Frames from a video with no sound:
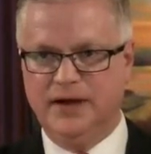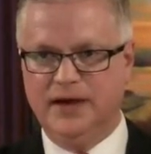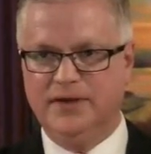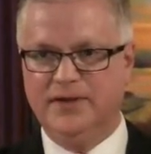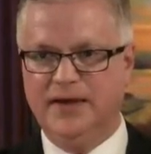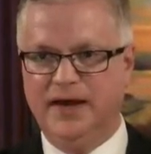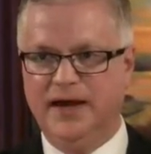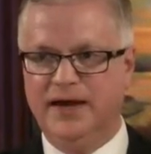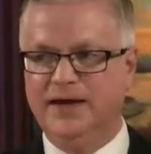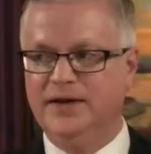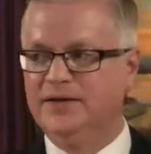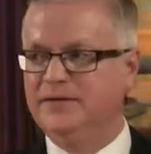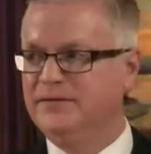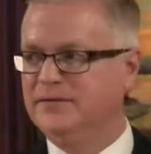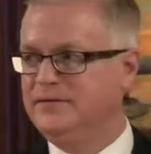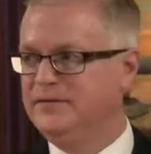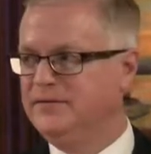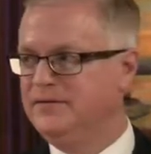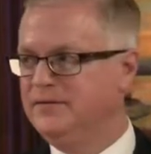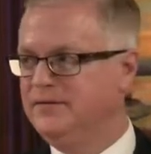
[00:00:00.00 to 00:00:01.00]
And then,
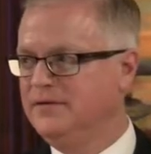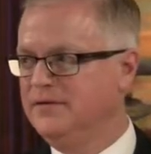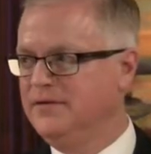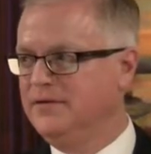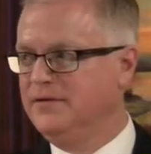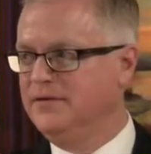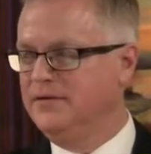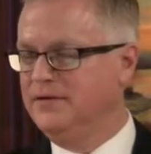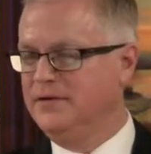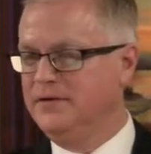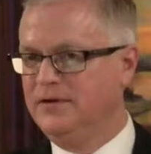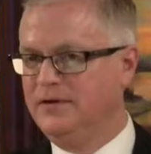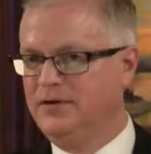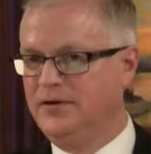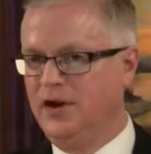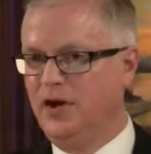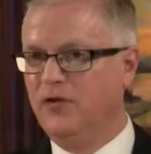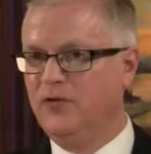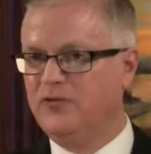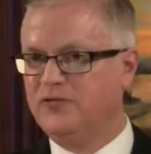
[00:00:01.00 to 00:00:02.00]

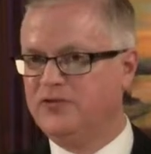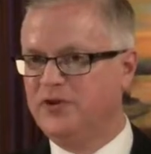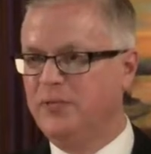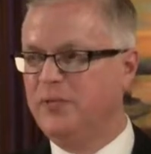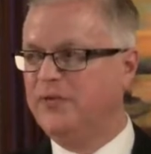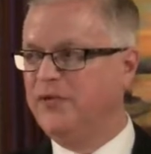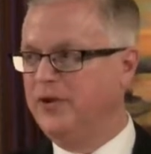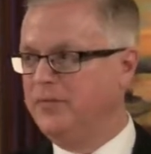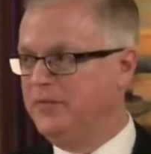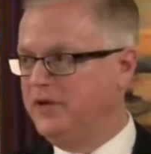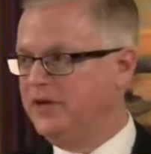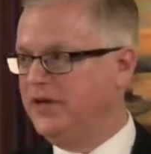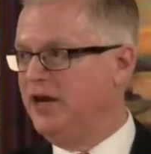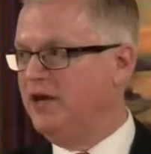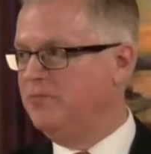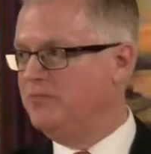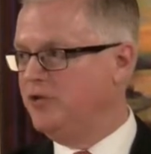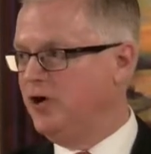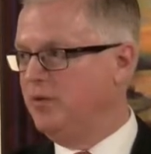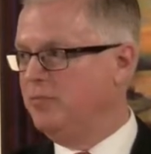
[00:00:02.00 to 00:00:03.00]
you know, some of them
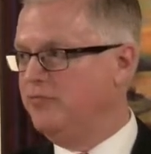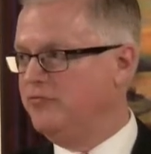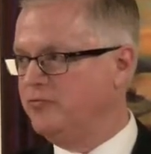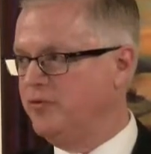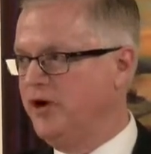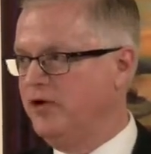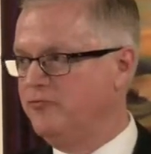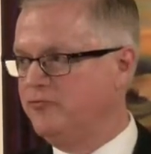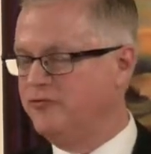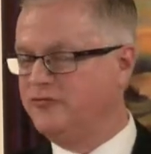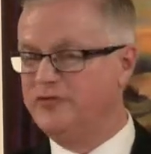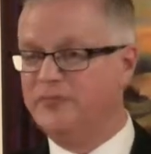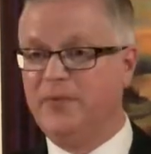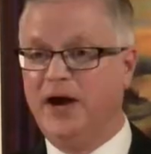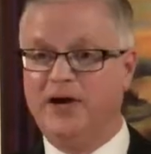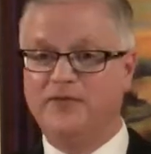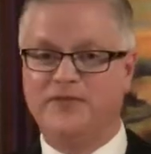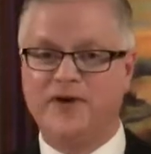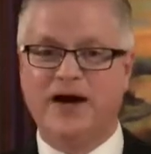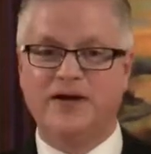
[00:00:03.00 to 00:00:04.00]
became Darby's Rangers. As a
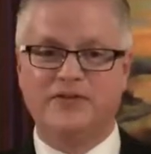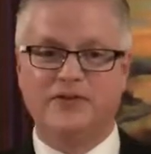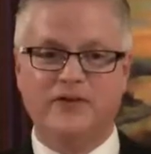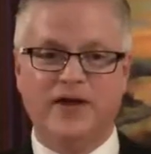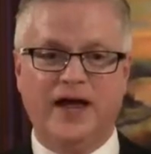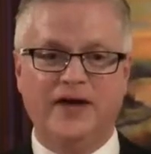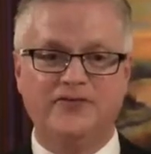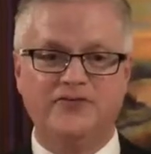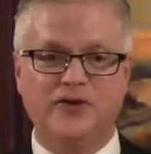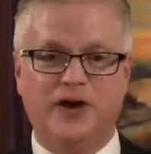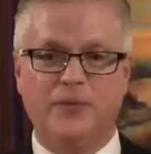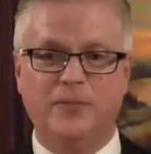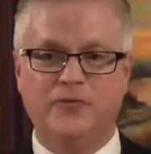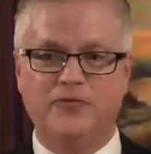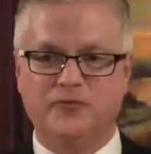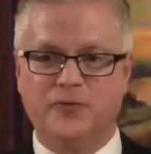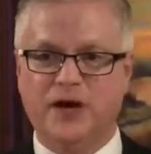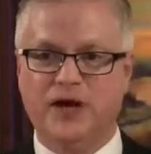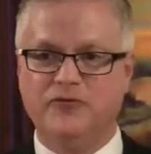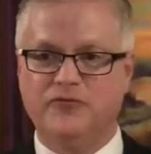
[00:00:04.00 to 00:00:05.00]
matter of fact, the last
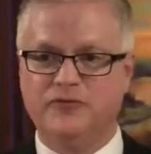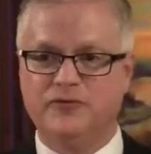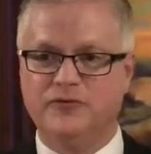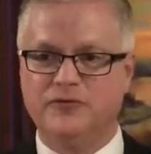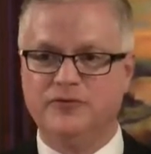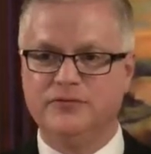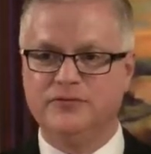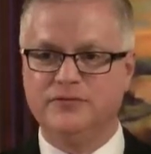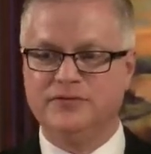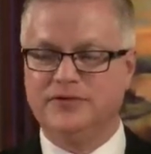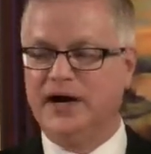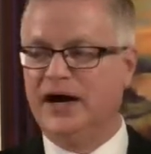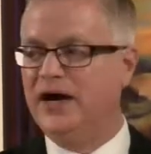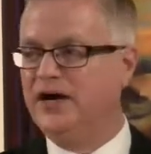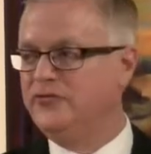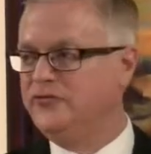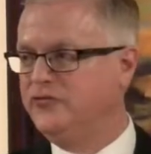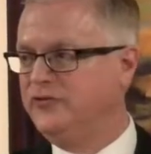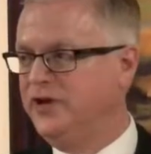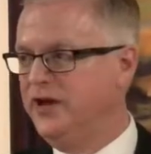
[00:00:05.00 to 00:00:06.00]
Darby's Ranger
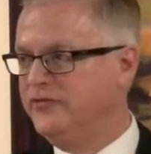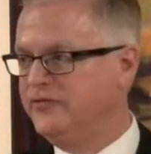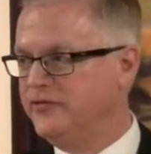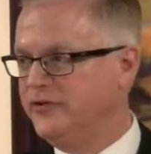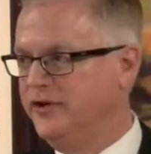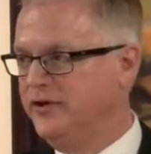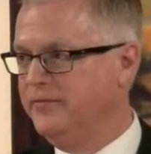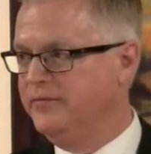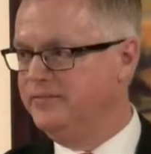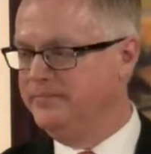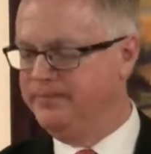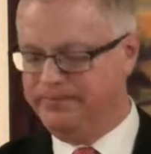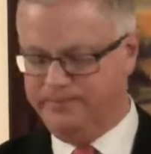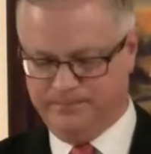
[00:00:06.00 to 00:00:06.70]
died two days ago.